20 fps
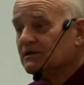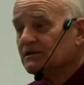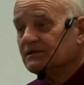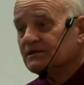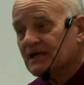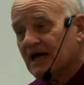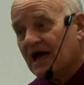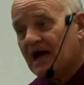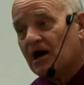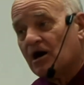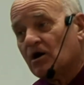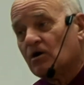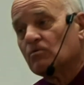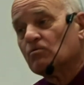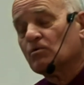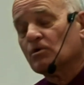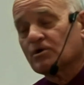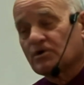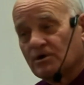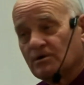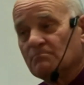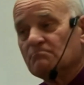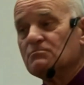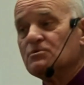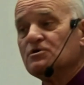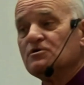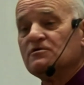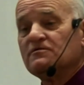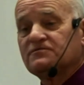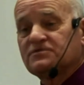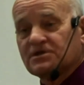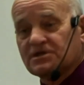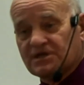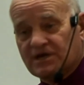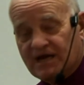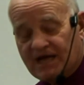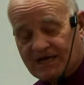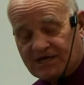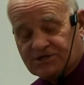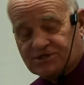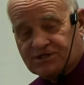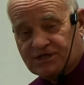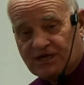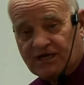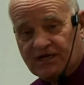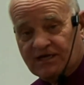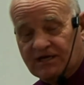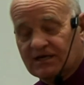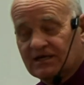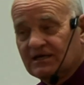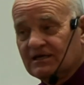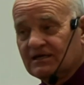Now we're going to move to the next thing.